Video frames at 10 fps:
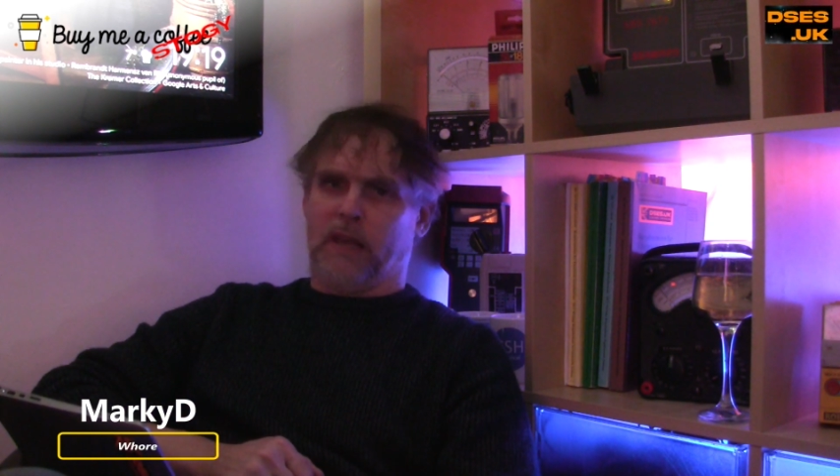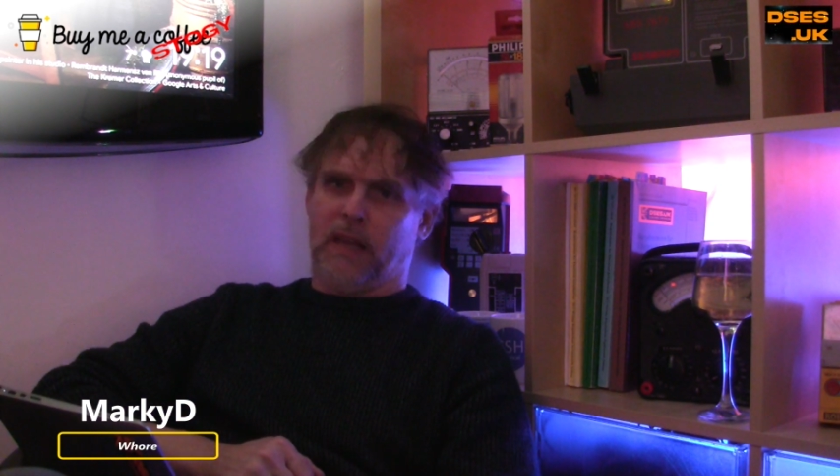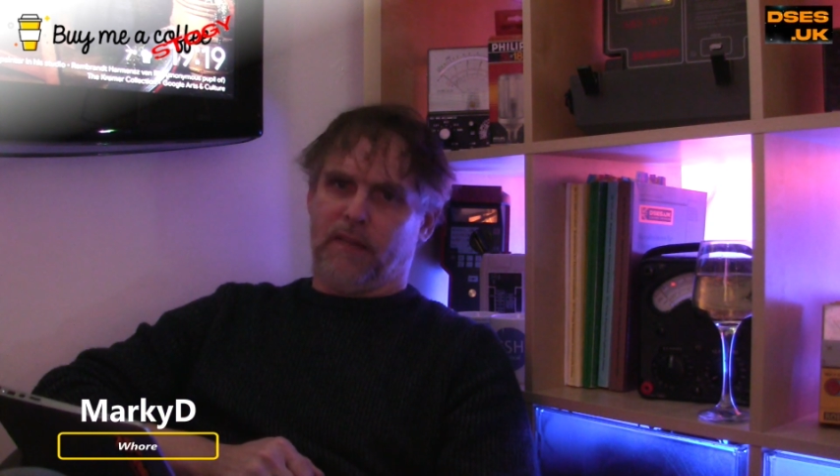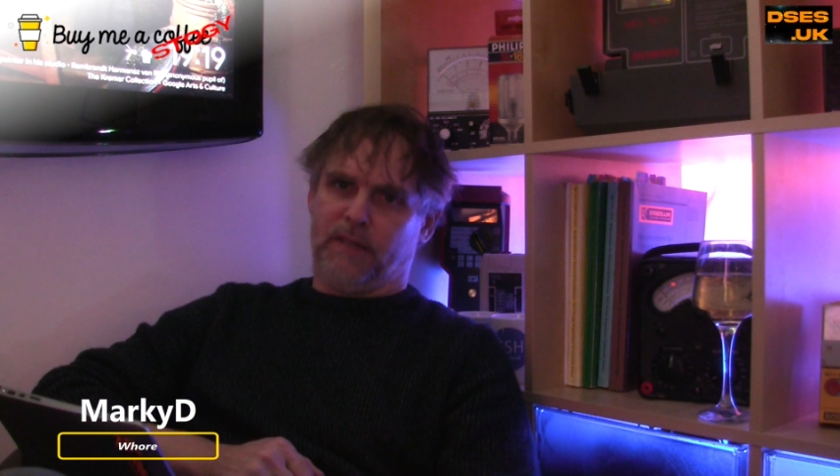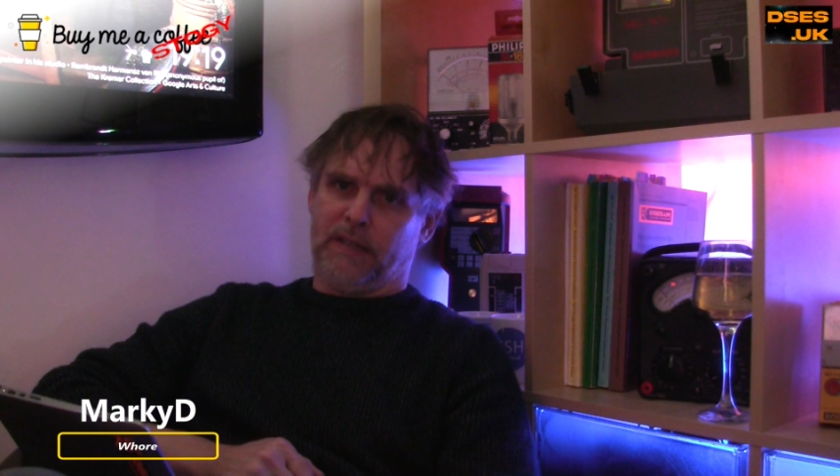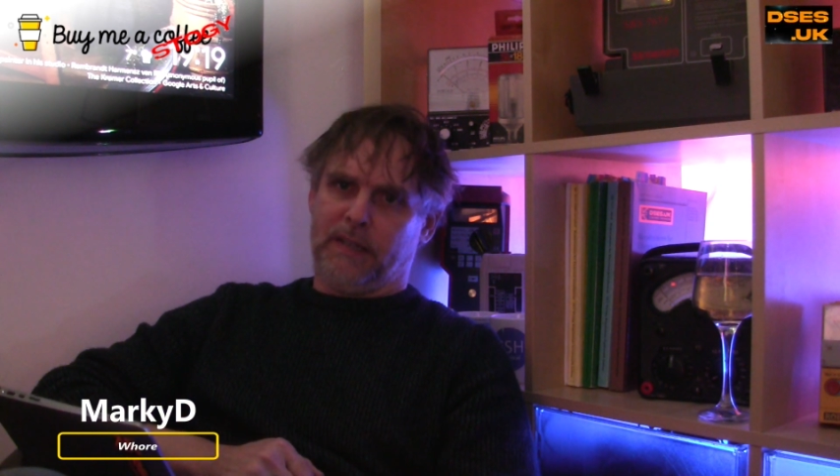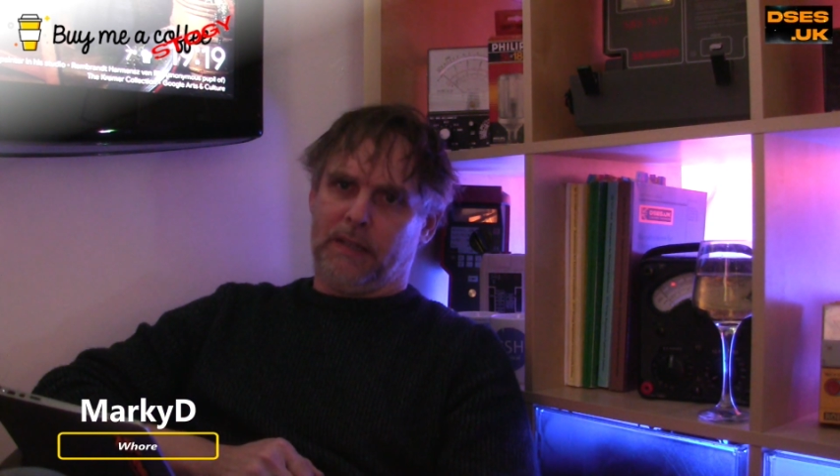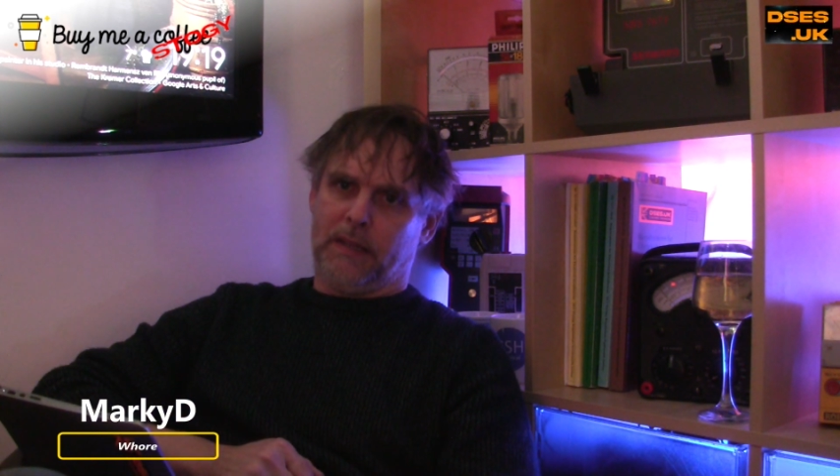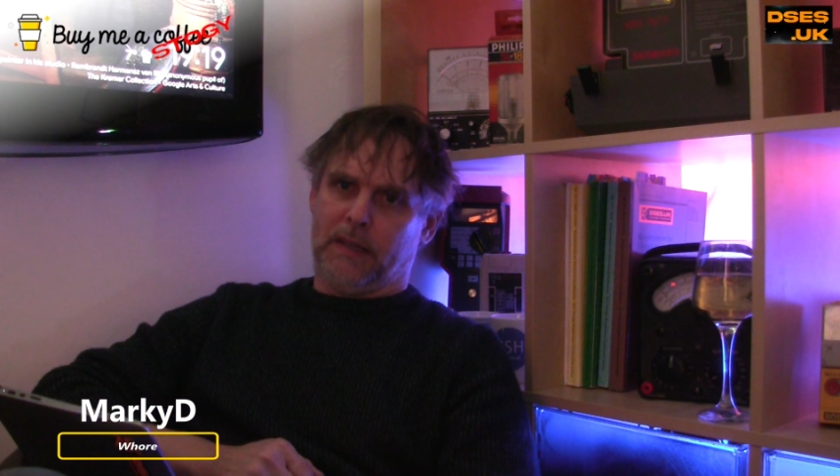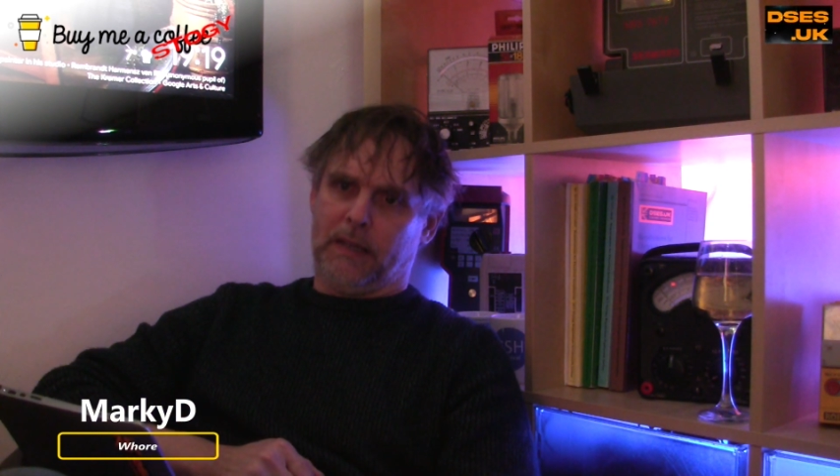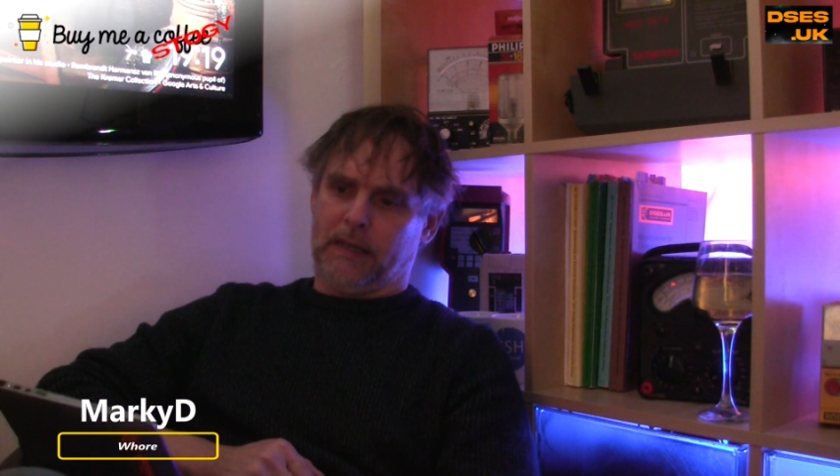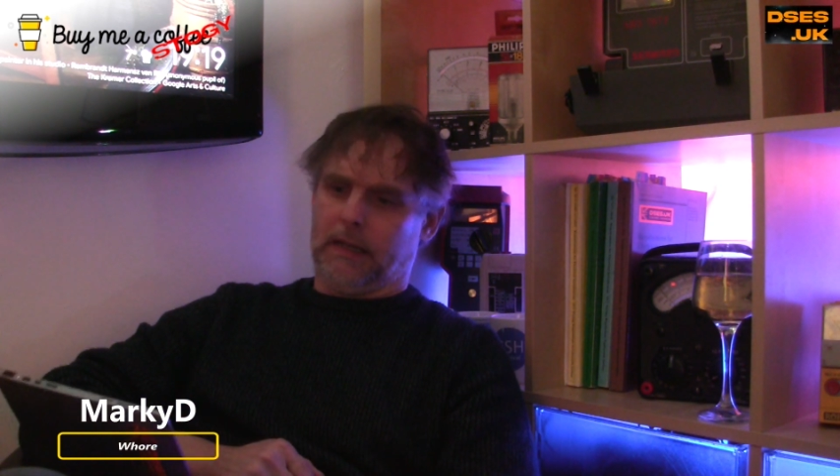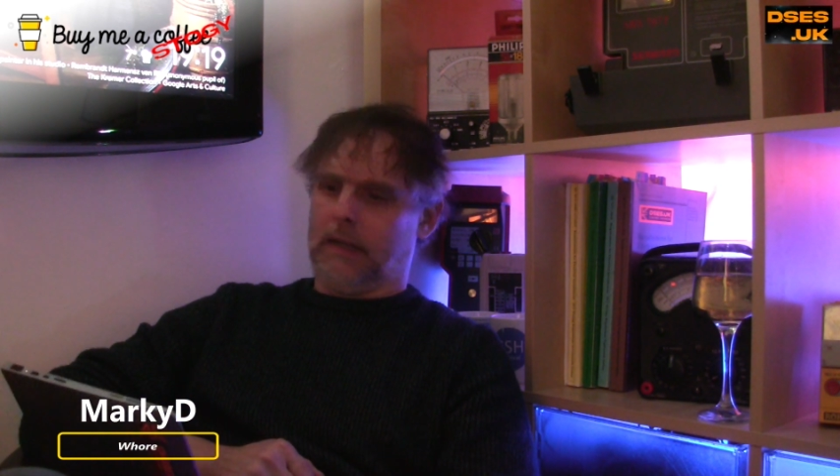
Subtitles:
AFDD thing.